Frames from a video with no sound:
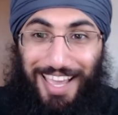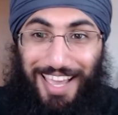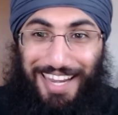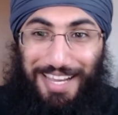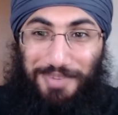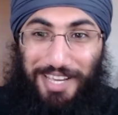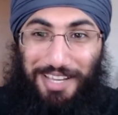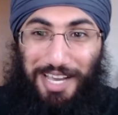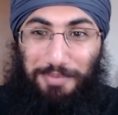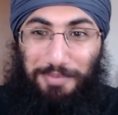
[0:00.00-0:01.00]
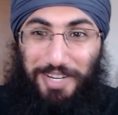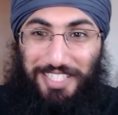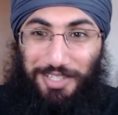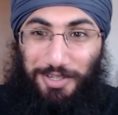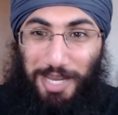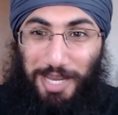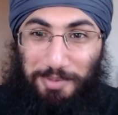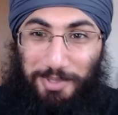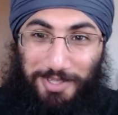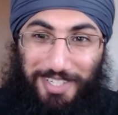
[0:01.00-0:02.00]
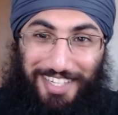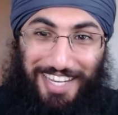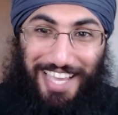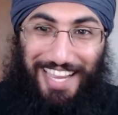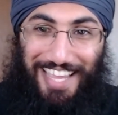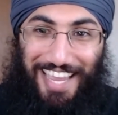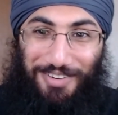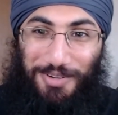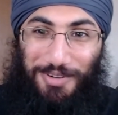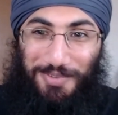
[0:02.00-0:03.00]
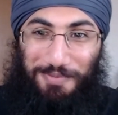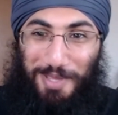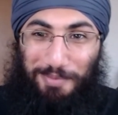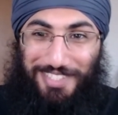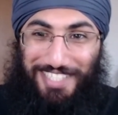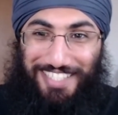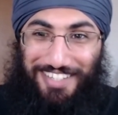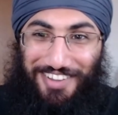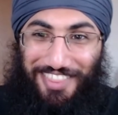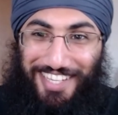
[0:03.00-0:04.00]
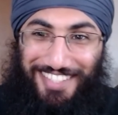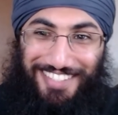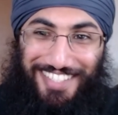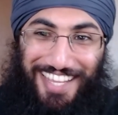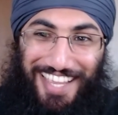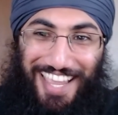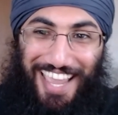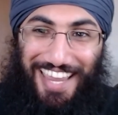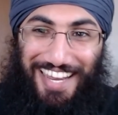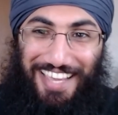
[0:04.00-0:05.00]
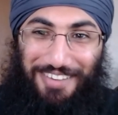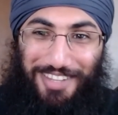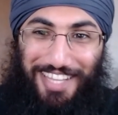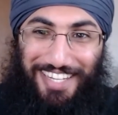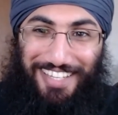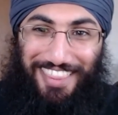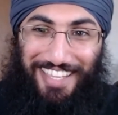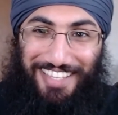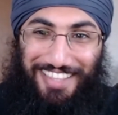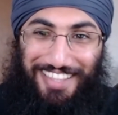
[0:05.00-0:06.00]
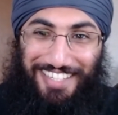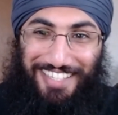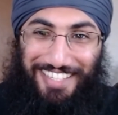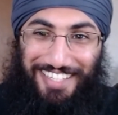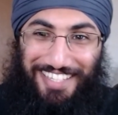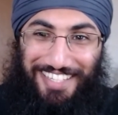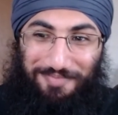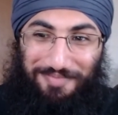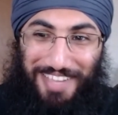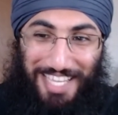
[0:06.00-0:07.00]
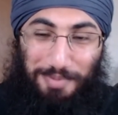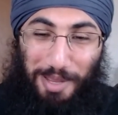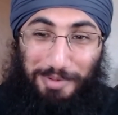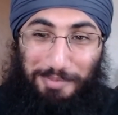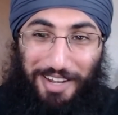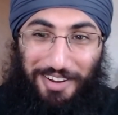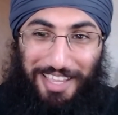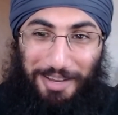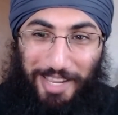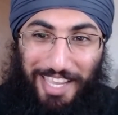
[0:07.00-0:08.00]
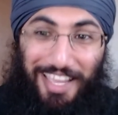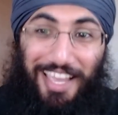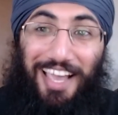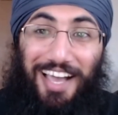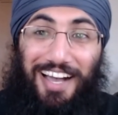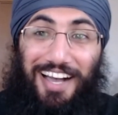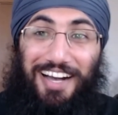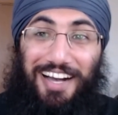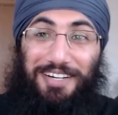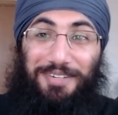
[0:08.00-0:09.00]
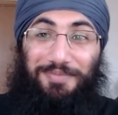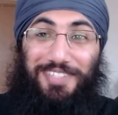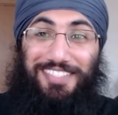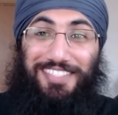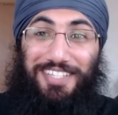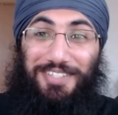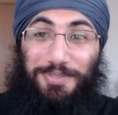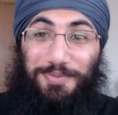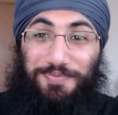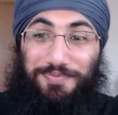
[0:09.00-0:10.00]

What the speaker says: and I'm not omnipresent or omnipotent. I don't know people's inner thoughts, and I would like to think that it's probably better that way. So